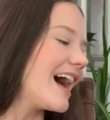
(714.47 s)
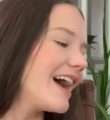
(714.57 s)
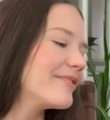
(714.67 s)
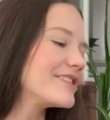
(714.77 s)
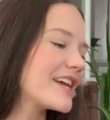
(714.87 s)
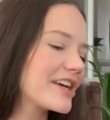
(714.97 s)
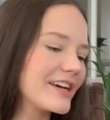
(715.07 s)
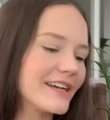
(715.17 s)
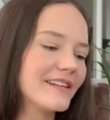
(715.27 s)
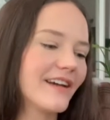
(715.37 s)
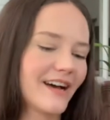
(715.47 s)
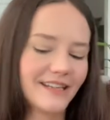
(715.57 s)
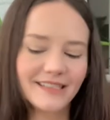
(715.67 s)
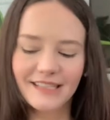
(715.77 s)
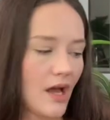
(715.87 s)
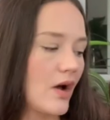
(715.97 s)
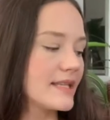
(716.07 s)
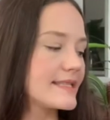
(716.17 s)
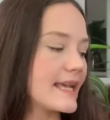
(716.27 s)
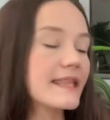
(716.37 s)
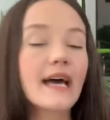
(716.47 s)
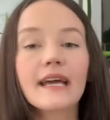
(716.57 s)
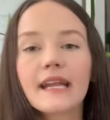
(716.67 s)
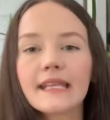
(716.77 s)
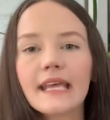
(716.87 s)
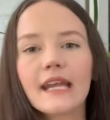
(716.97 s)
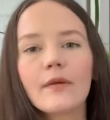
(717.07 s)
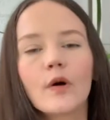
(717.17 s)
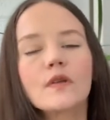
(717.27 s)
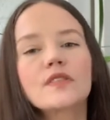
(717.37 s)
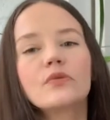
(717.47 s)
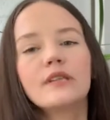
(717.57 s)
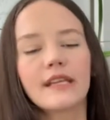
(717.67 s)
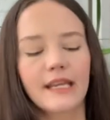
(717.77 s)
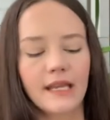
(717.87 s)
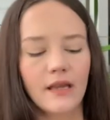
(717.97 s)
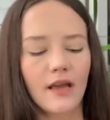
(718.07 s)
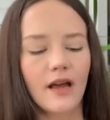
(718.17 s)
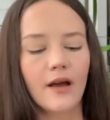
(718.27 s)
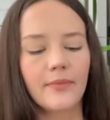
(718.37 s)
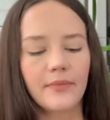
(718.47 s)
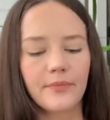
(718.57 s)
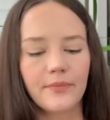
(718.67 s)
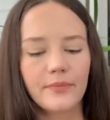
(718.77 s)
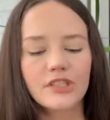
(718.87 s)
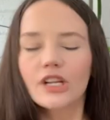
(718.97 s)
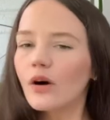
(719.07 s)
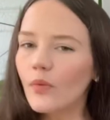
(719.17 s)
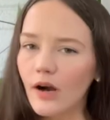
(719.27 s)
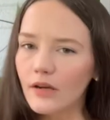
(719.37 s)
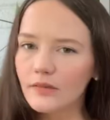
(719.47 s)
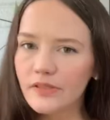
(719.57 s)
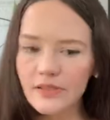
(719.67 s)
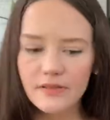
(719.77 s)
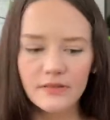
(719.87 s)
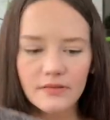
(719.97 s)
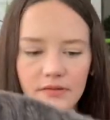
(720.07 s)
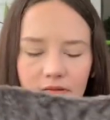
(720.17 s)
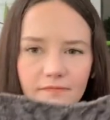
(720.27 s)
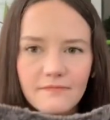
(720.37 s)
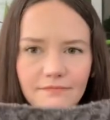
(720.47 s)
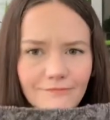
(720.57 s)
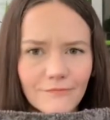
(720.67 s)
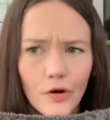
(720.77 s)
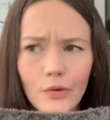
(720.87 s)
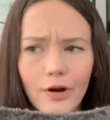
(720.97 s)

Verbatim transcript: I wish I could, honestly. I say that, and then I'm also knitting um, Michelle Wong's Rowe